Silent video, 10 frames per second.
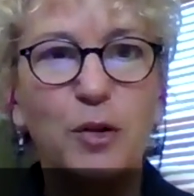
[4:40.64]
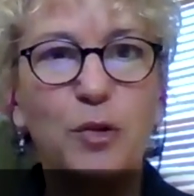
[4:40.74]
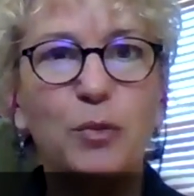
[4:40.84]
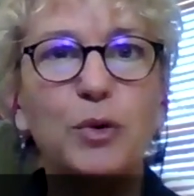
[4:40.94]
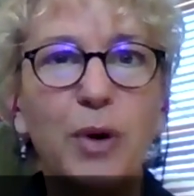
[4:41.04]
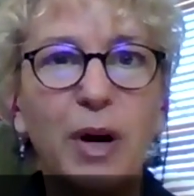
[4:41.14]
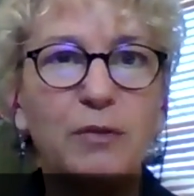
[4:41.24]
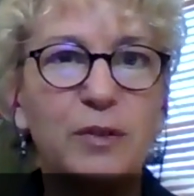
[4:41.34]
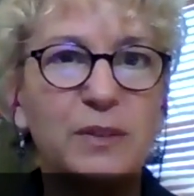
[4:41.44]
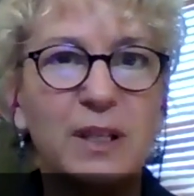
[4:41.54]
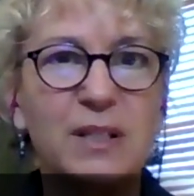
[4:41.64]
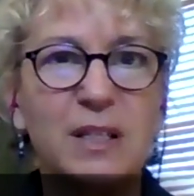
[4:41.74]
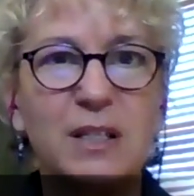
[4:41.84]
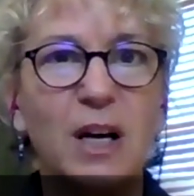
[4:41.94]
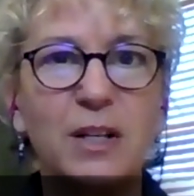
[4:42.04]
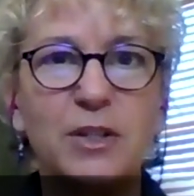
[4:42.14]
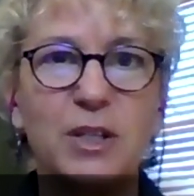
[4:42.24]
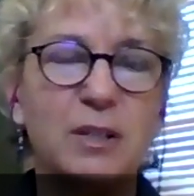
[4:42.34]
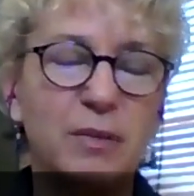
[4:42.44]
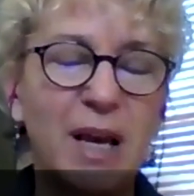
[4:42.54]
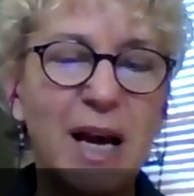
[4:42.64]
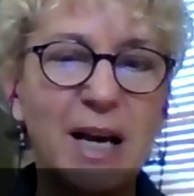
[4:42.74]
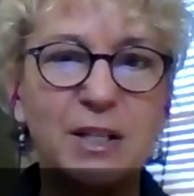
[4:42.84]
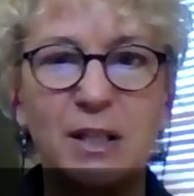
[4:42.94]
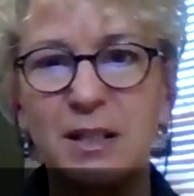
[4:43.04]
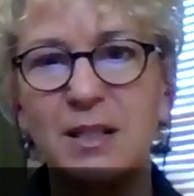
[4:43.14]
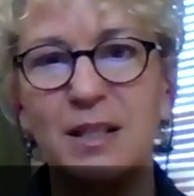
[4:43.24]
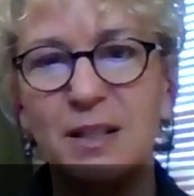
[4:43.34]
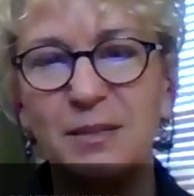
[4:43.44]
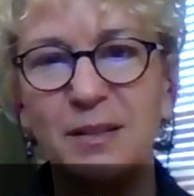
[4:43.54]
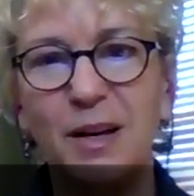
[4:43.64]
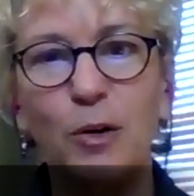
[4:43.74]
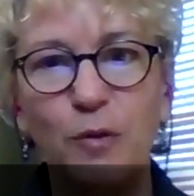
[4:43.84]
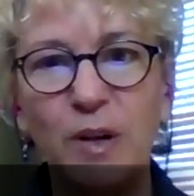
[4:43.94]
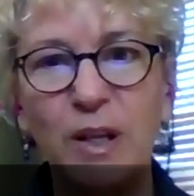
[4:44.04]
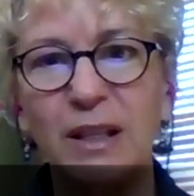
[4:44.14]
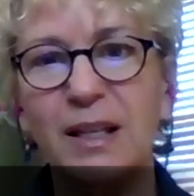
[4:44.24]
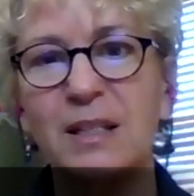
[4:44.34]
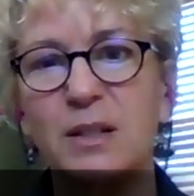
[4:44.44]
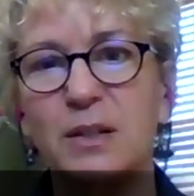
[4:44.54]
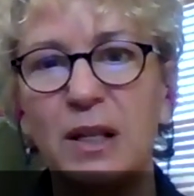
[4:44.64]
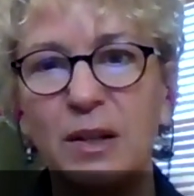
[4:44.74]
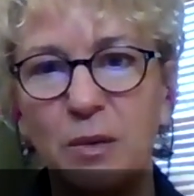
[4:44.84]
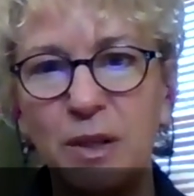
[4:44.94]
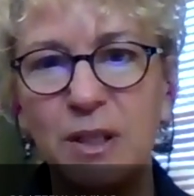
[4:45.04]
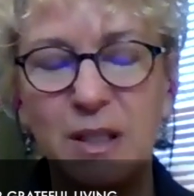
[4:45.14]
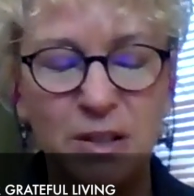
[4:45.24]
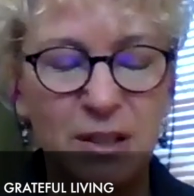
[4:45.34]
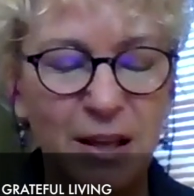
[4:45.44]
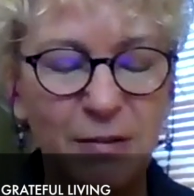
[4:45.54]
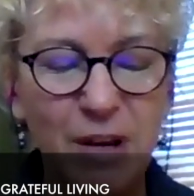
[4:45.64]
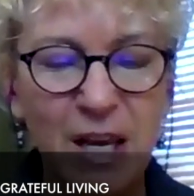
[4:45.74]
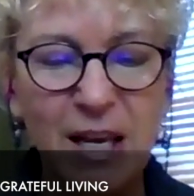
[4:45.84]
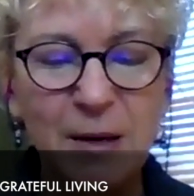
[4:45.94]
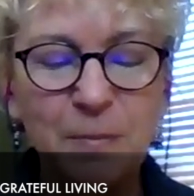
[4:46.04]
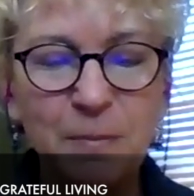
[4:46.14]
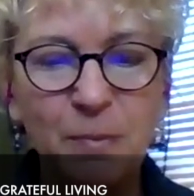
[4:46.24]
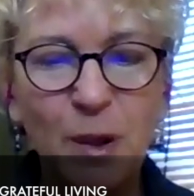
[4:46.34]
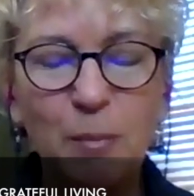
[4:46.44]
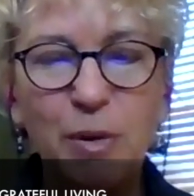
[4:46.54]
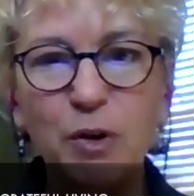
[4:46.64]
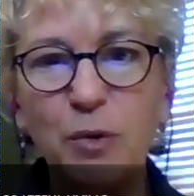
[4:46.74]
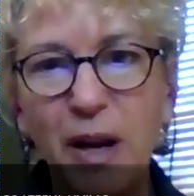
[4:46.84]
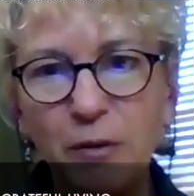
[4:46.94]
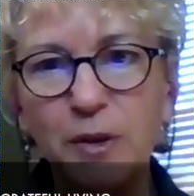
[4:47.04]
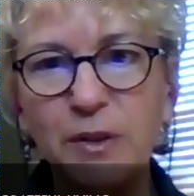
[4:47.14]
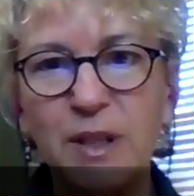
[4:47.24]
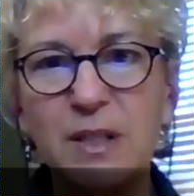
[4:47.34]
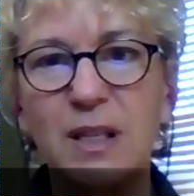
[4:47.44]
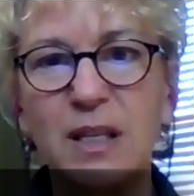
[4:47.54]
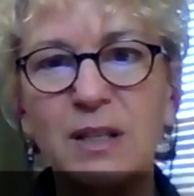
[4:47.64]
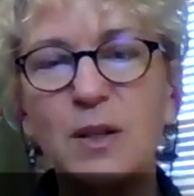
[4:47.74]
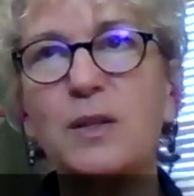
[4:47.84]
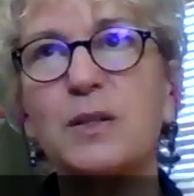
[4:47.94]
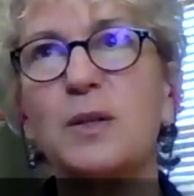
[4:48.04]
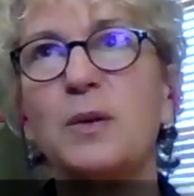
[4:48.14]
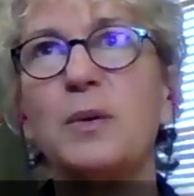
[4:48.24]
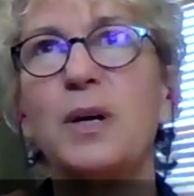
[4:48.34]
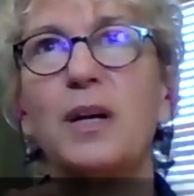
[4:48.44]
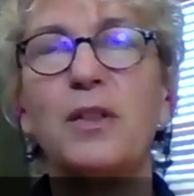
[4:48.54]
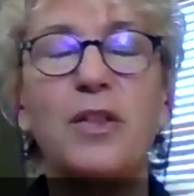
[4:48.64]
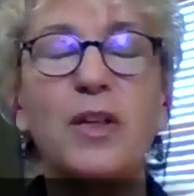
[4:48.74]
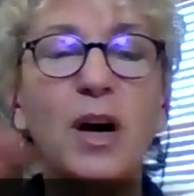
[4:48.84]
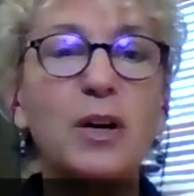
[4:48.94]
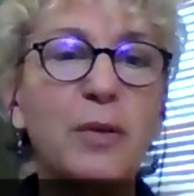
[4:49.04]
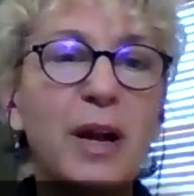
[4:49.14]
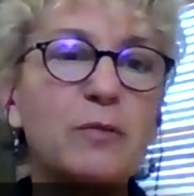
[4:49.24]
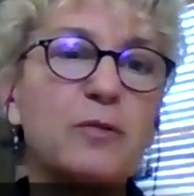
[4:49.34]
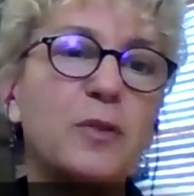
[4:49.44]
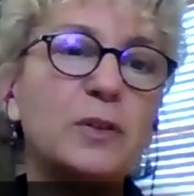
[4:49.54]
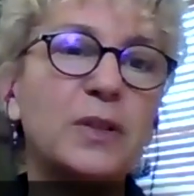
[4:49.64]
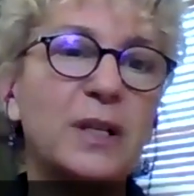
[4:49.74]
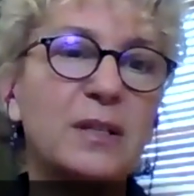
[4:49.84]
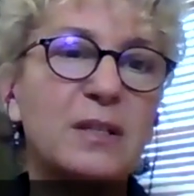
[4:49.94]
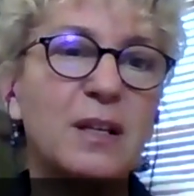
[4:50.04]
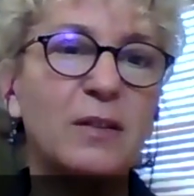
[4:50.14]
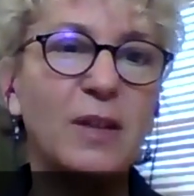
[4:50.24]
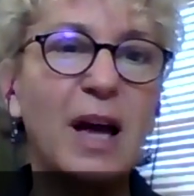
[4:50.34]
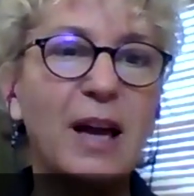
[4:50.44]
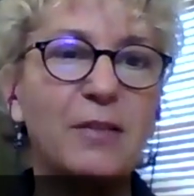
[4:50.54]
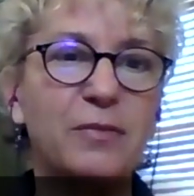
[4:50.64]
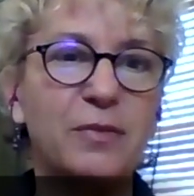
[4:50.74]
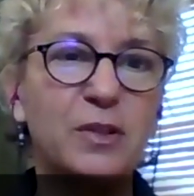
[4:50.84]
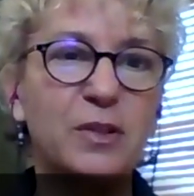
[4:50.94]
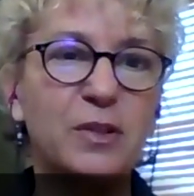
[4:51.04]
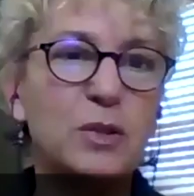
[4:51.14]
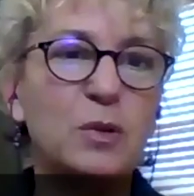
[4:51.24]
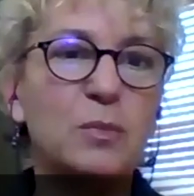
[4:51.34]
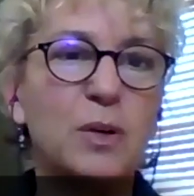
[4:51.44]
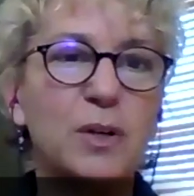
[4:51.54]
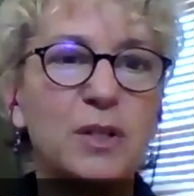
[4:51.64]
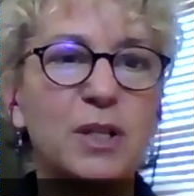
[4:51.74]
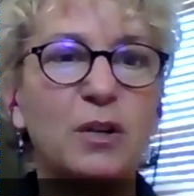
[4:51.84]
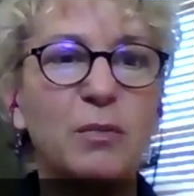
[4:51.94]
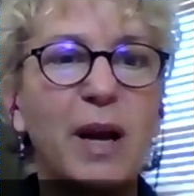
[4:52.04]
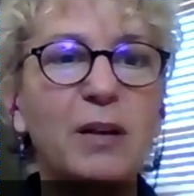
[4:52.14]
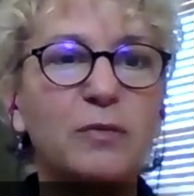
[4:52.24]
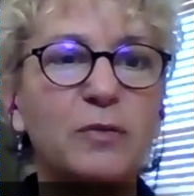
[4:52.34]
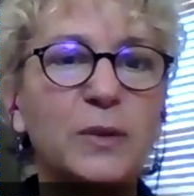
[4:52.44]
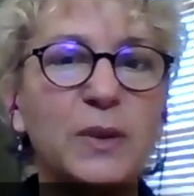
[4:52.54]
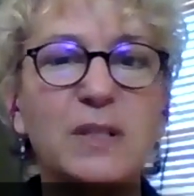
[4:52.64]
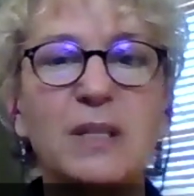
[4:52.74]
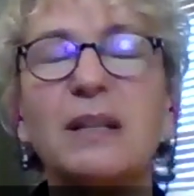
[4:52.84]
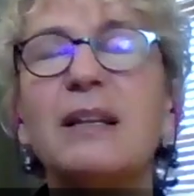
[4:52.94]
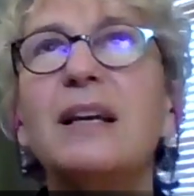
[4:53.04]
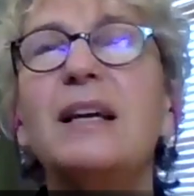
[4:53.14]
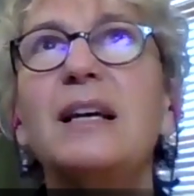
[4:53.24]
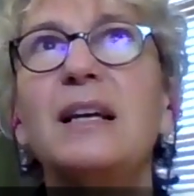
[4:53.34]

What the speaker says: through gratefulness. It's not just a reaction, or a feeling, it's an orientation to life. But gratefulness is also the gratefulness of life. Those two words, the gratefulness, and